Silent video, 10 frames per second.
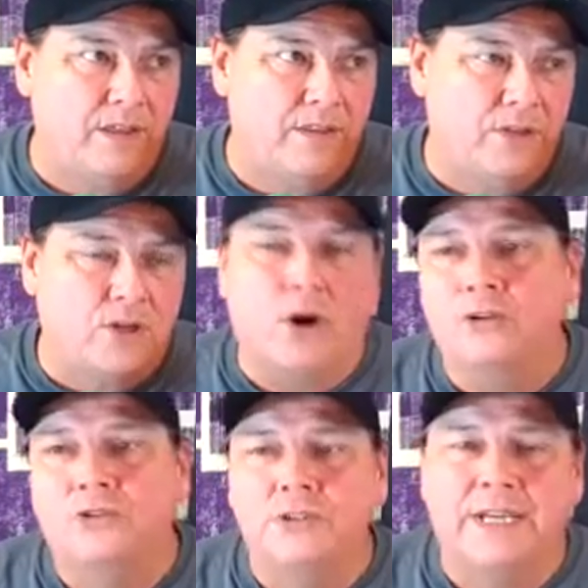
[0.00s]
the
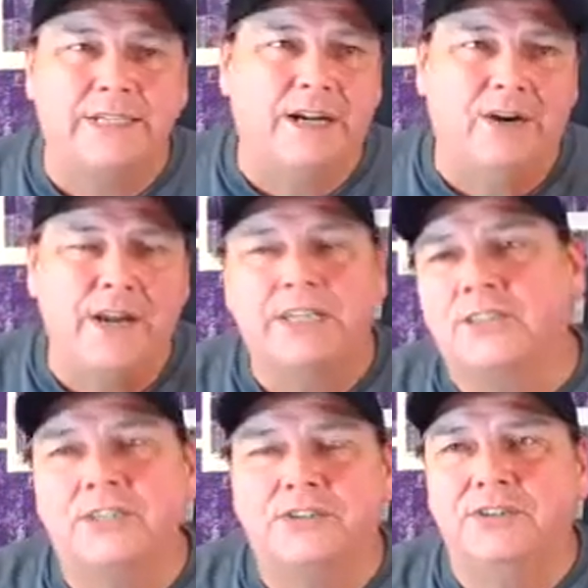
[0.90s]
culture that our
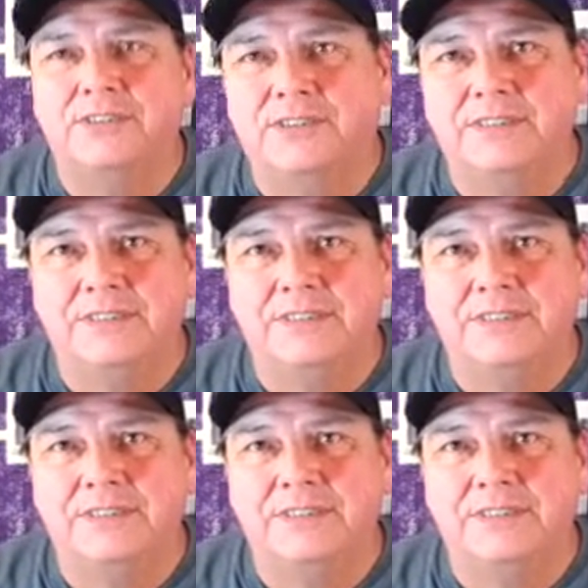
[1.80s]
ancestors,